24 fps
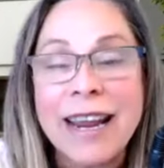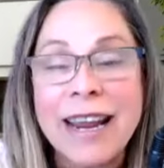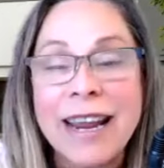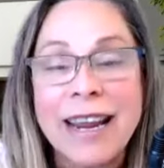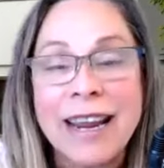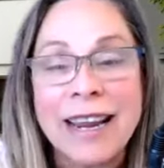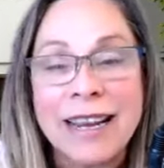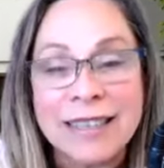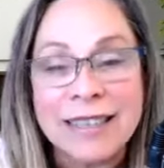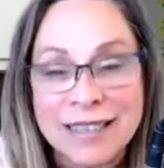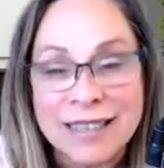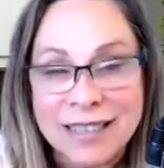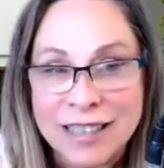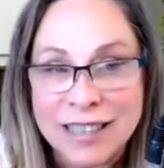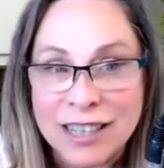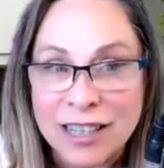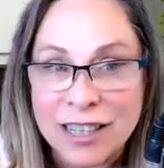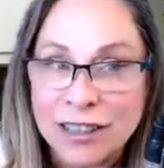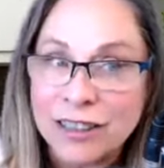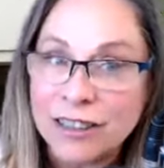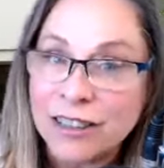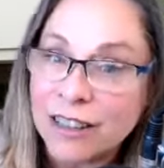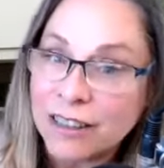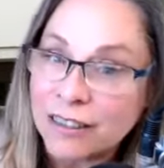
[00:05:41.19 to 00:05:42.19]
it's
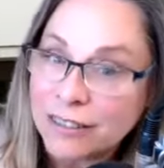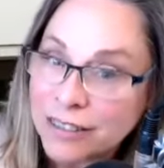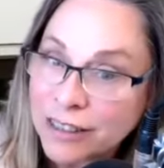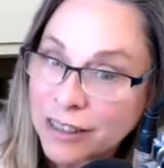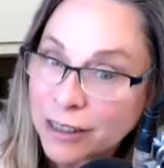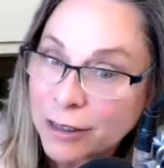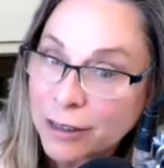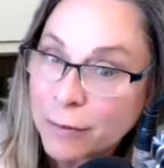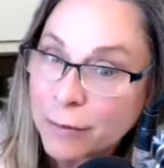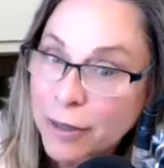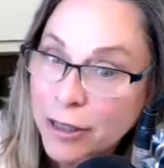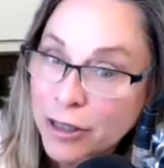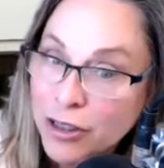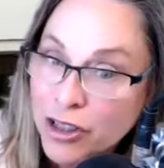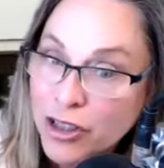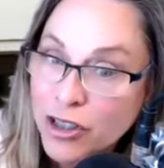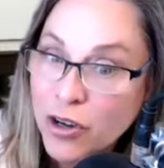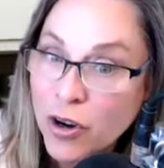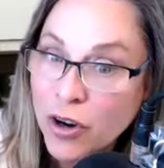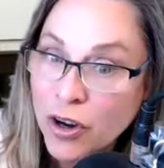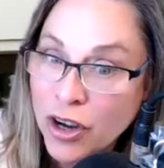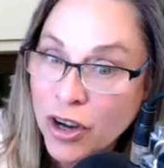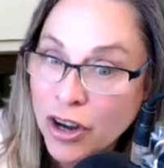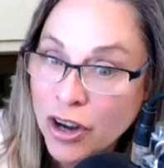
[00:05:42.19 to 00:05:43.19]
still a little bit
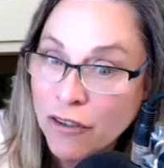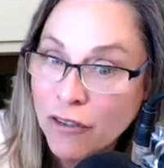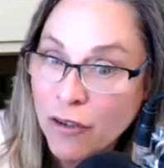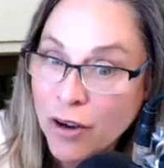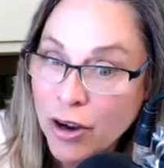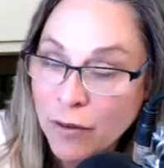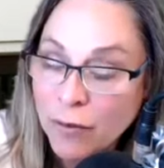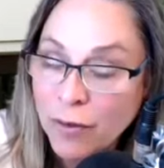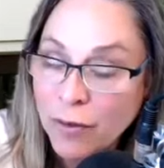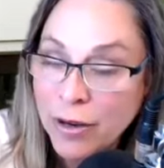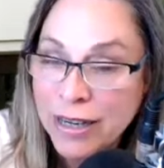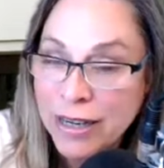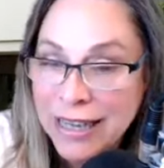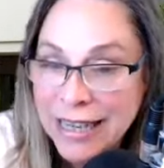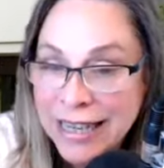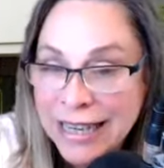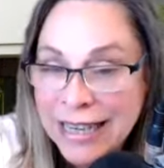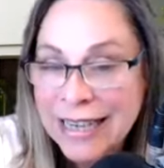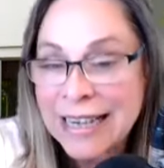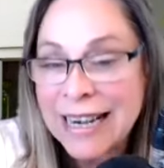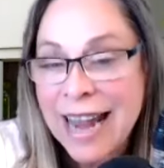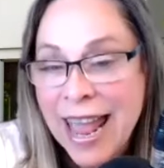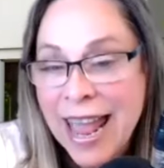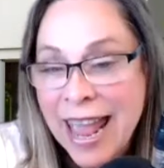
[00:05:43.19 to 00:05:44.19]
short of what we
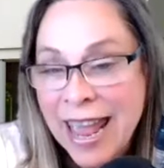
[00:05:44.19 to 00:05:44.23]
need.